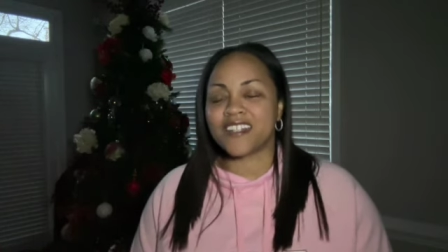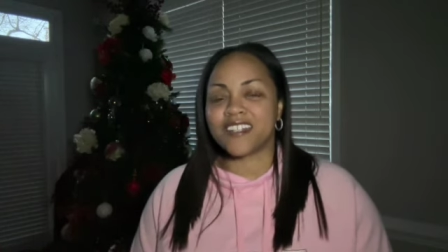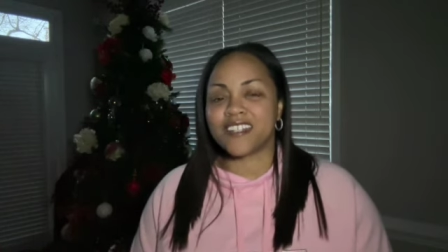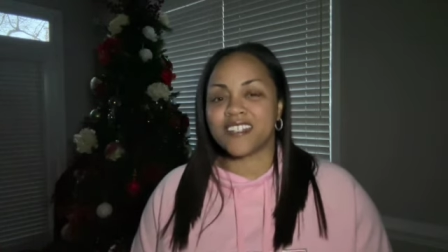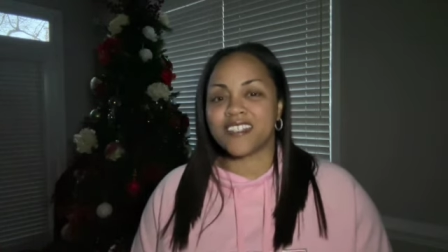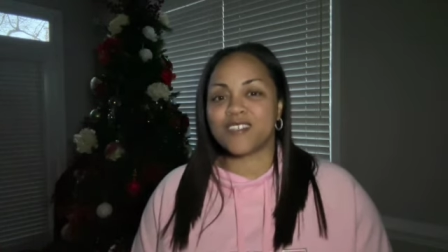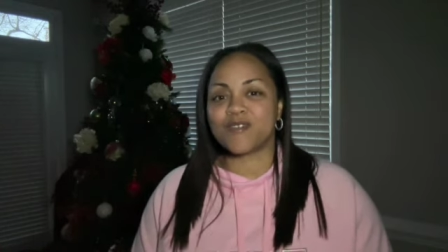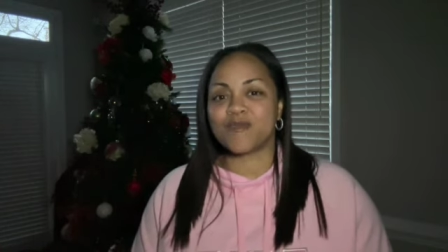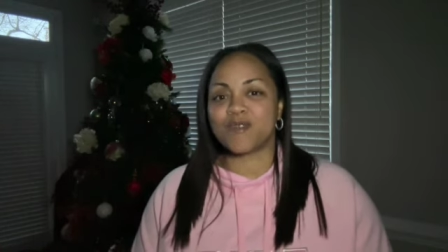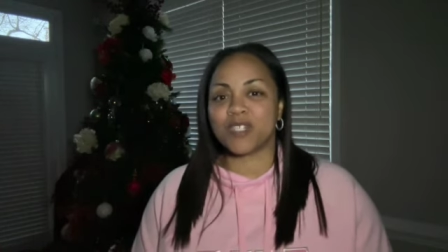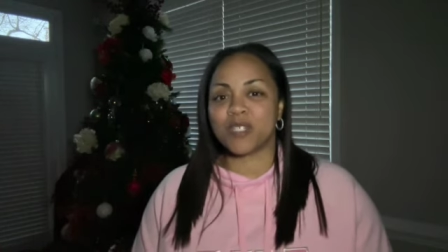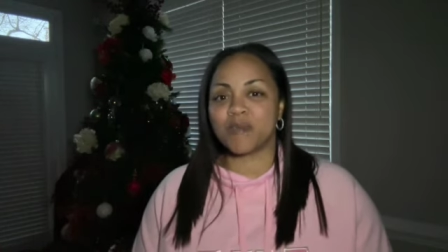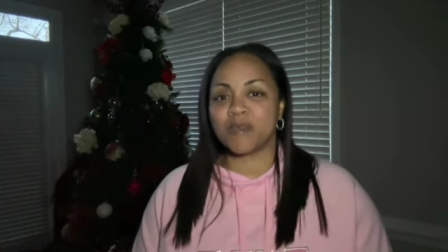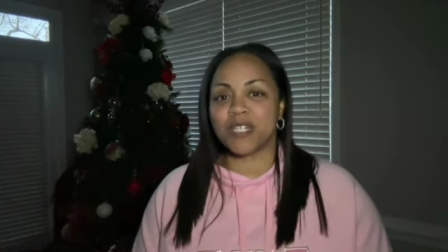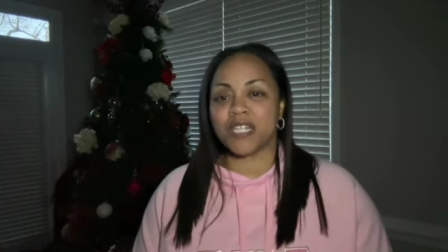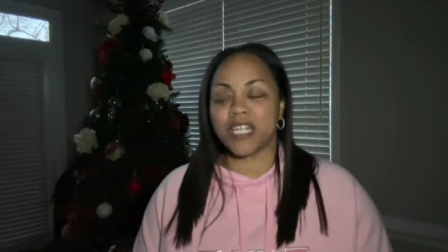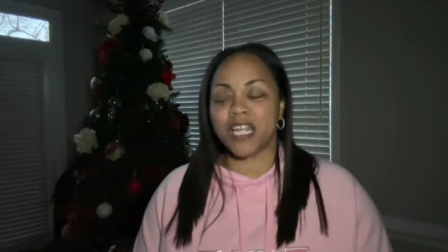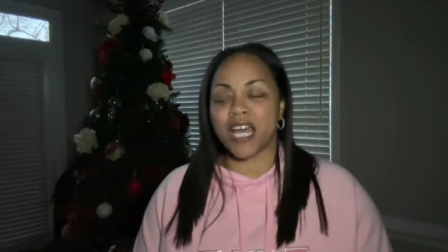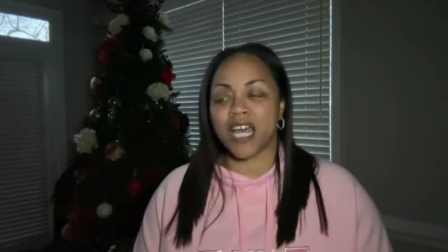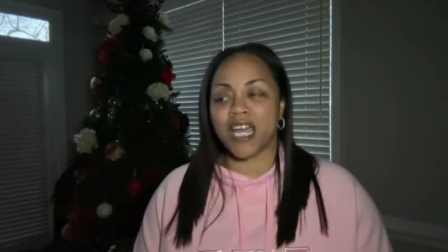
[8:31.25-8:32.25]
It's really been
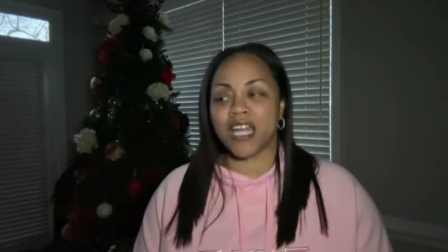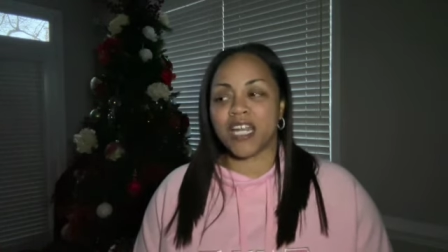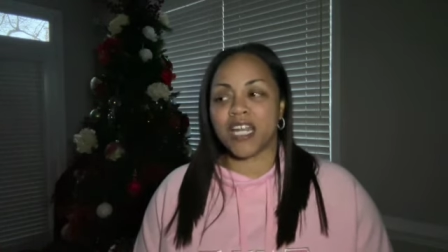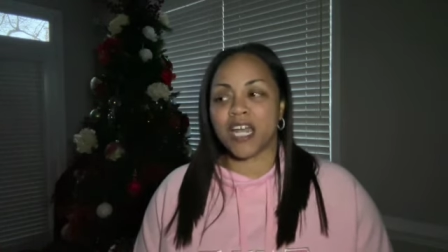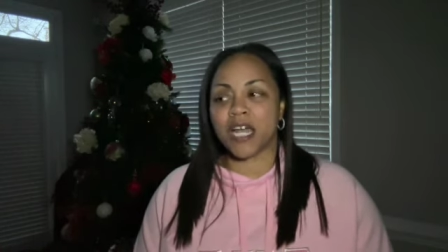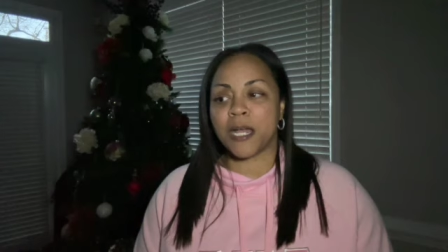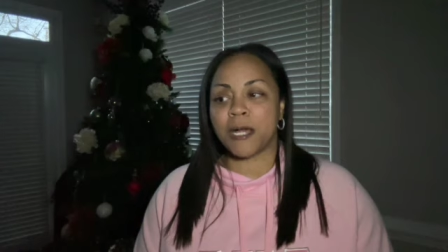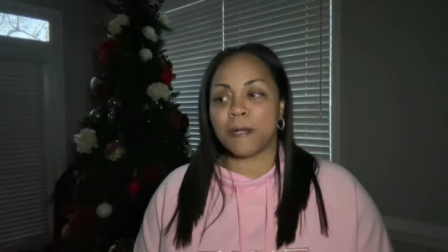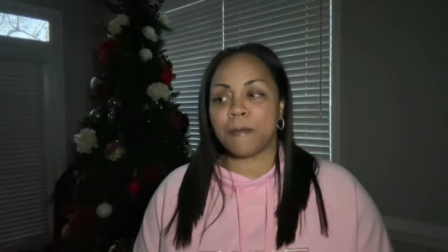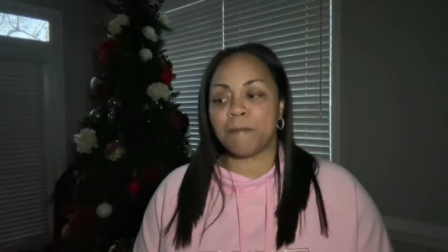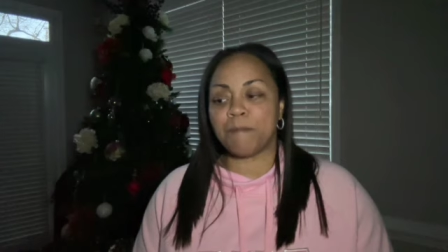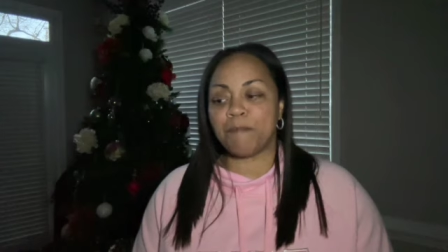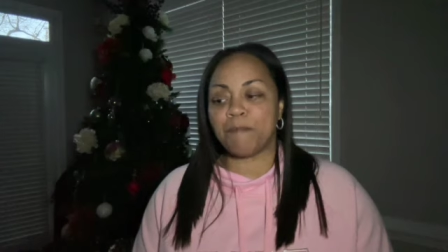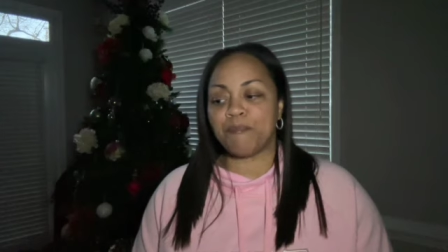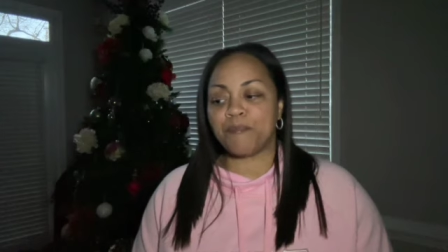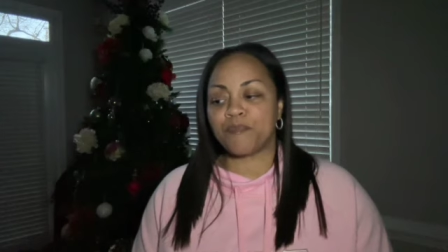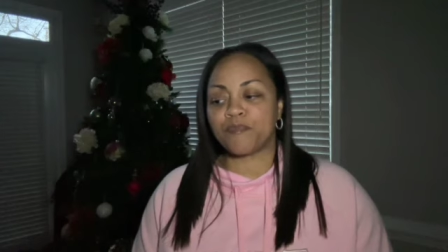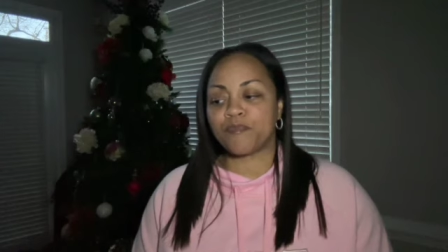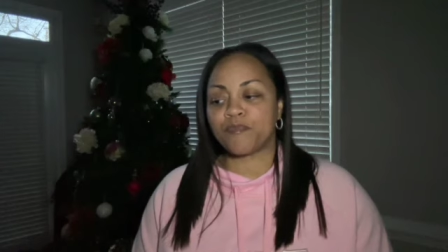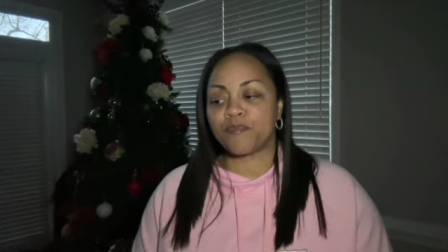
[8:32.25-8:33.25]
a lot. Um,
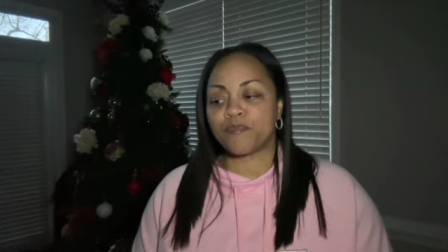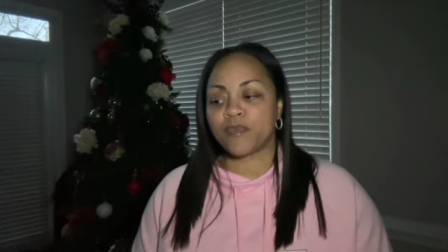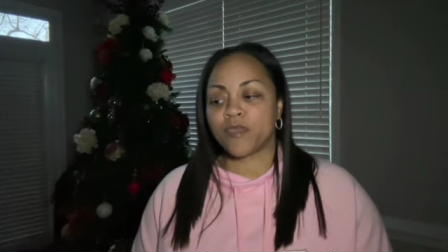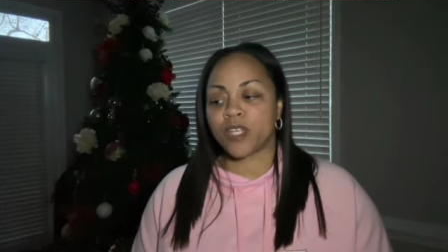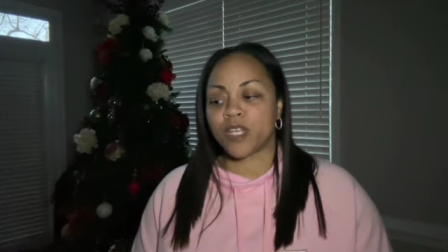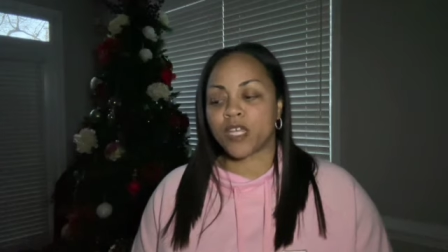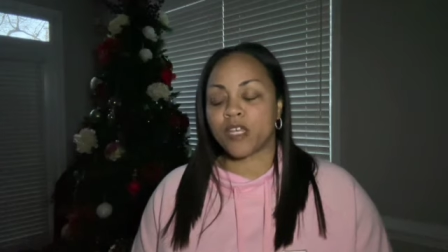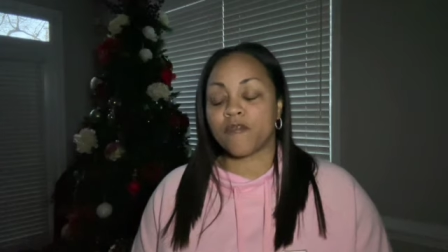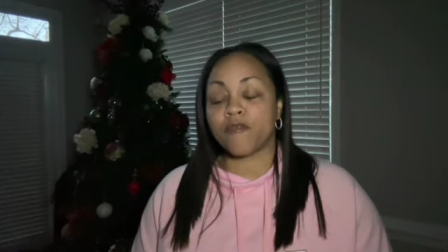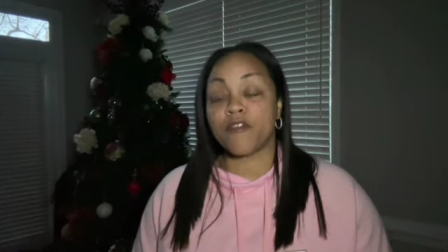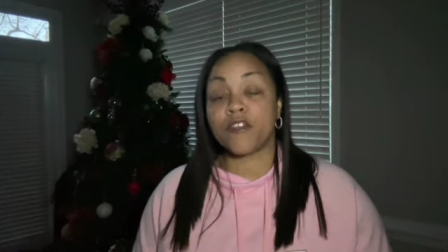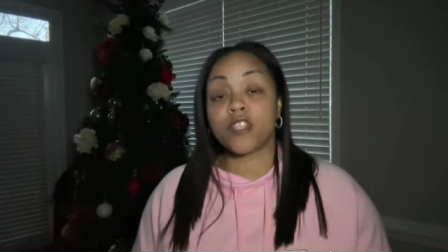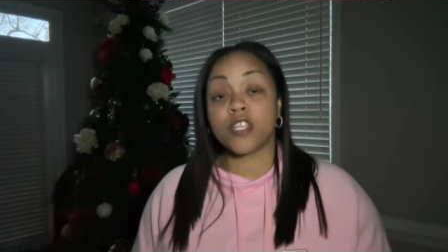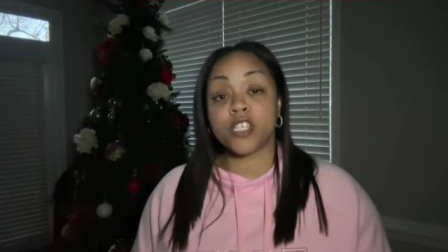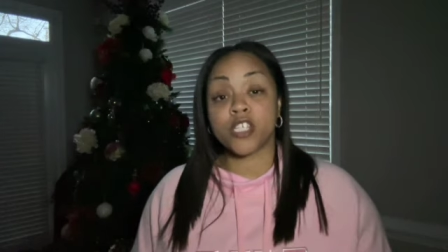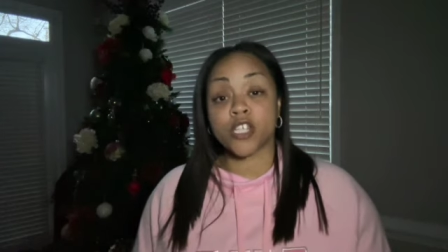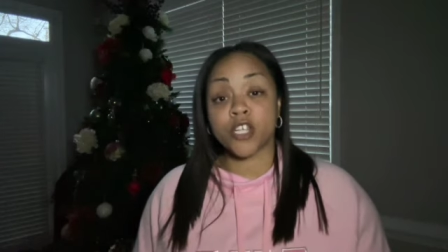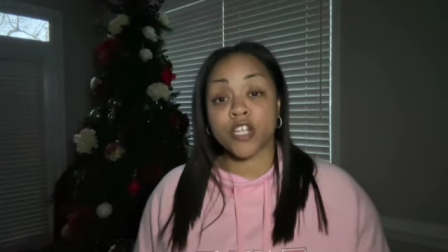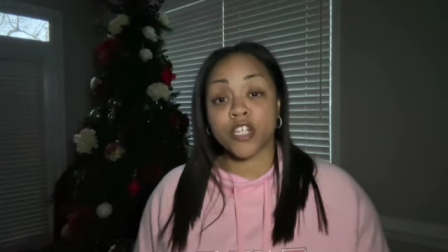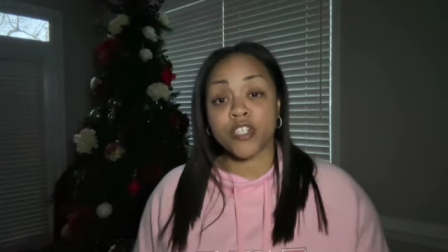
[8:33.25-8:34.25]
for the
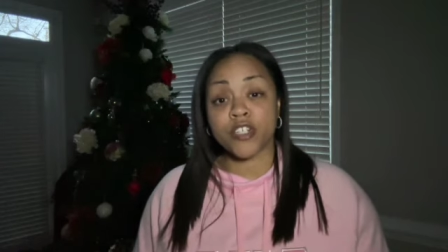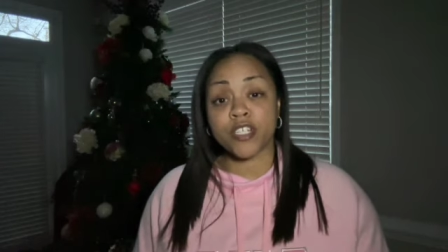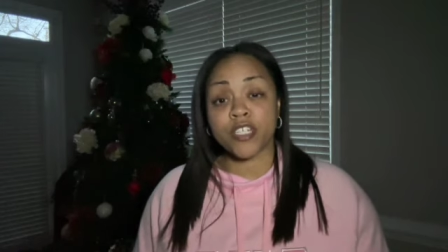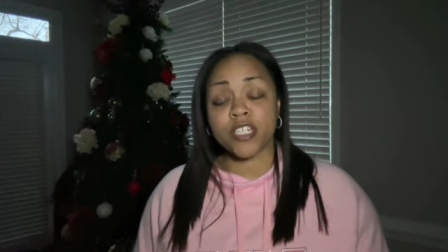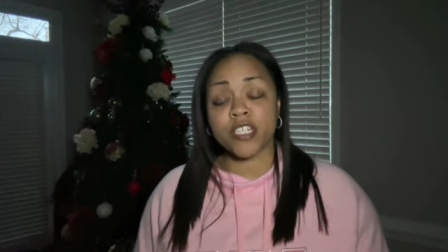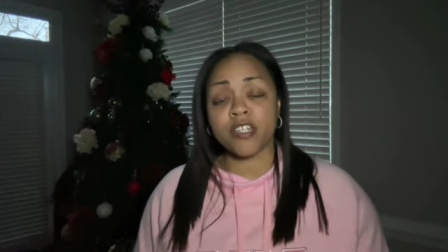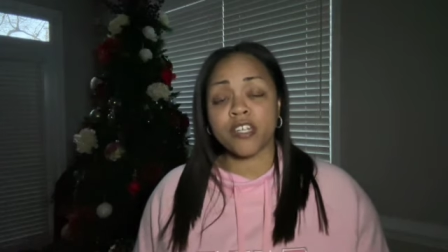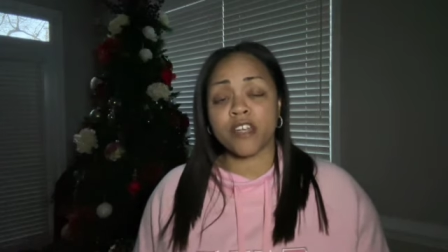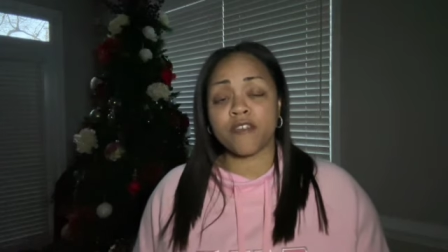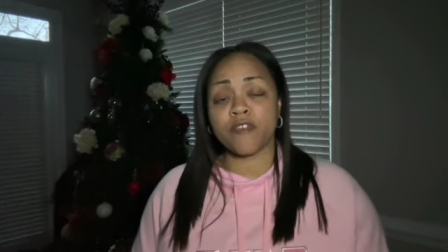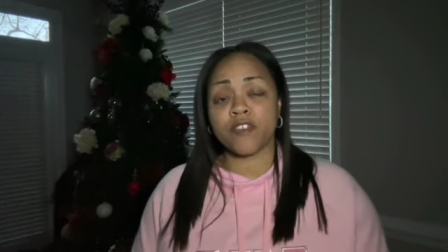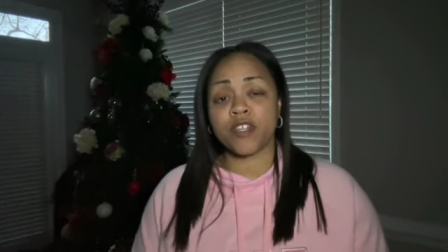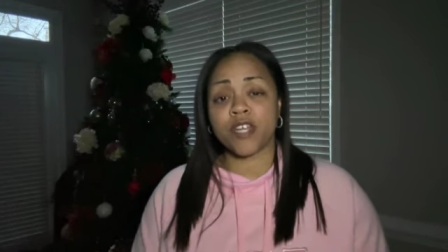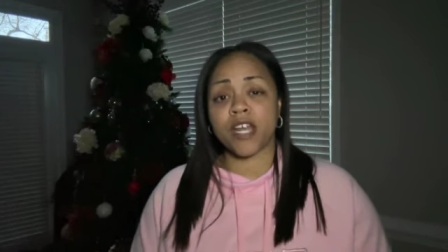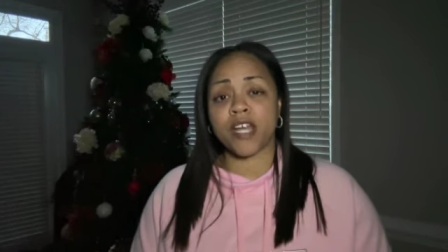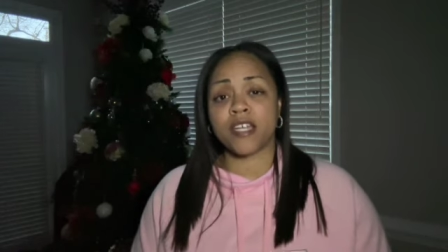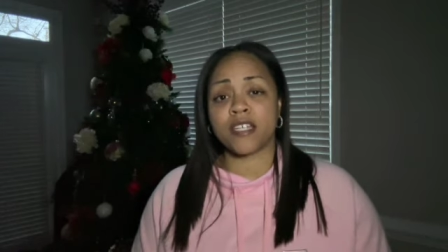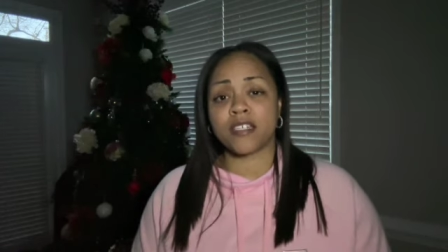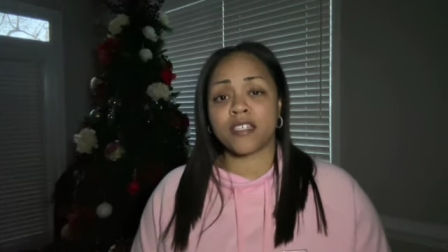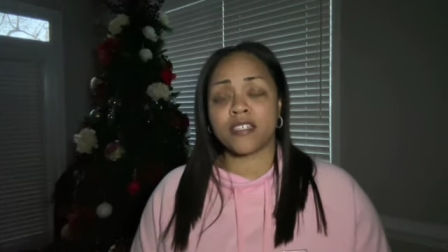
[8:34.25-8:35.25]
surgery, if you
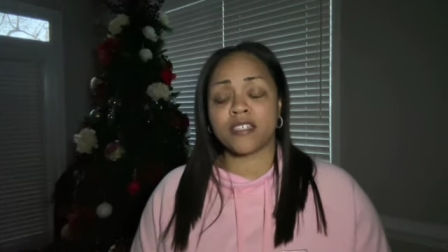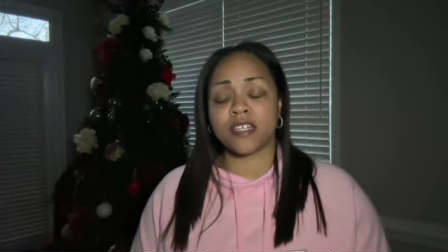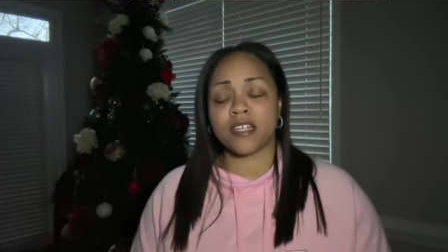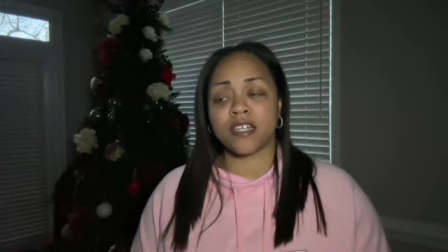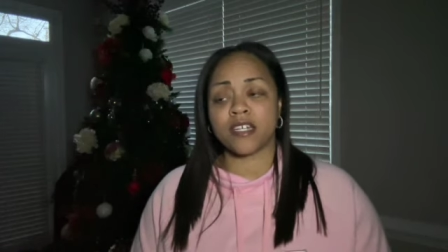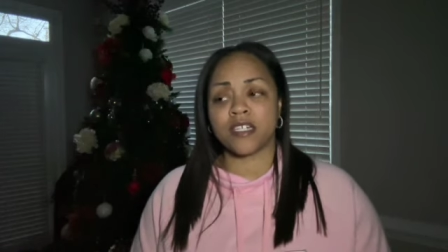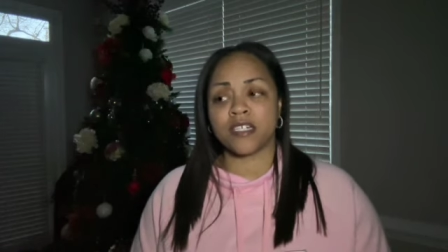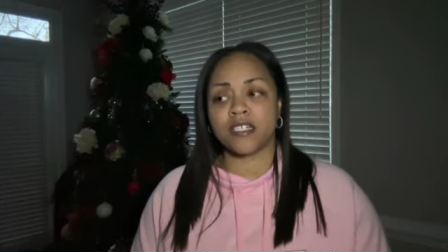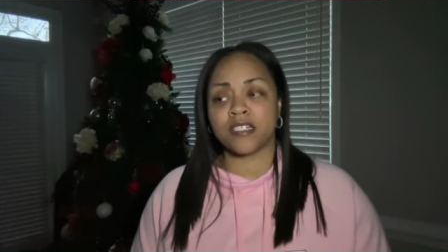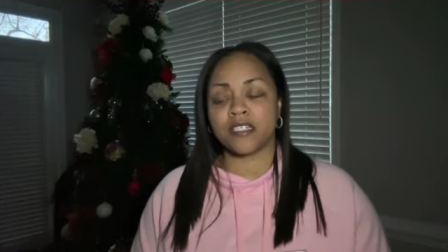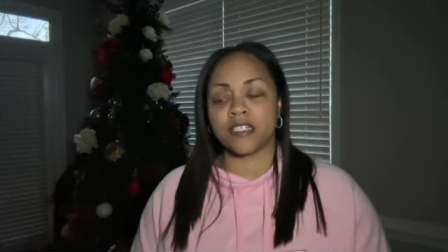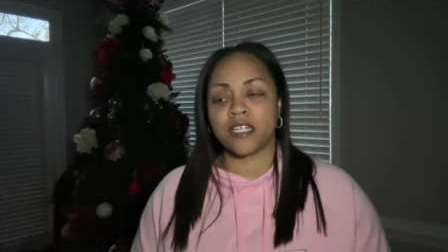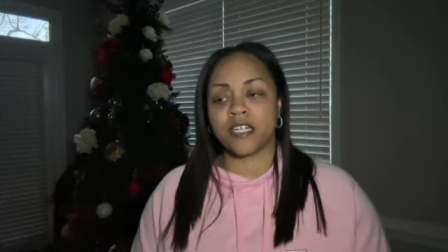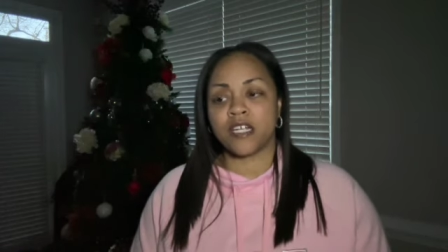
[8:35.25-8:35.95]
guys, uh,